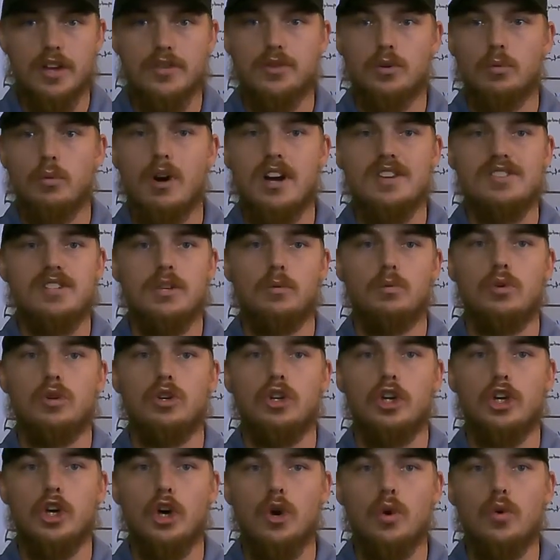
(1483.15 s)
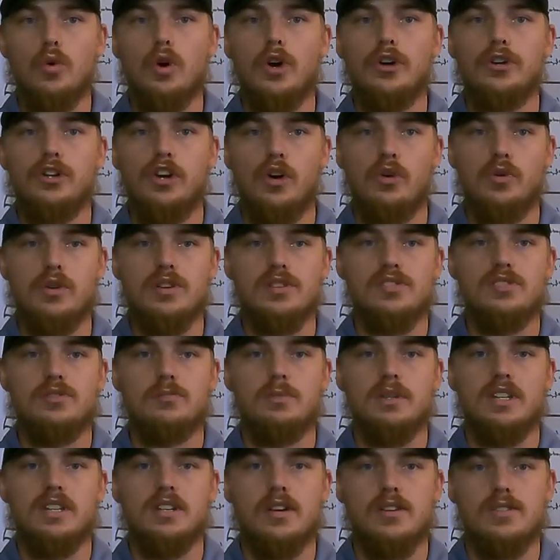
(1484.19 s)
Otherwise it will go
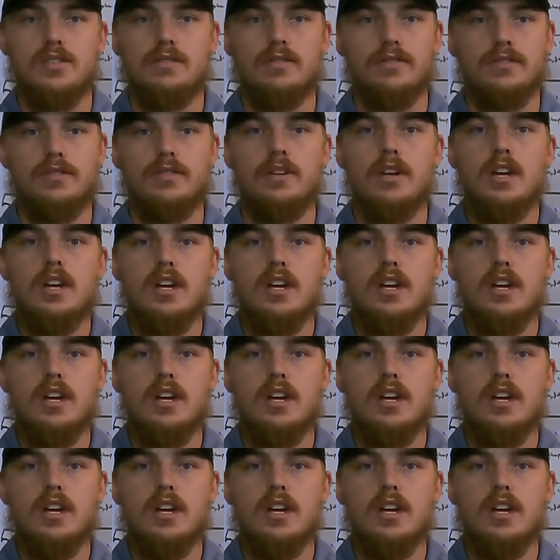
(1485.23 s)
unnoticed because of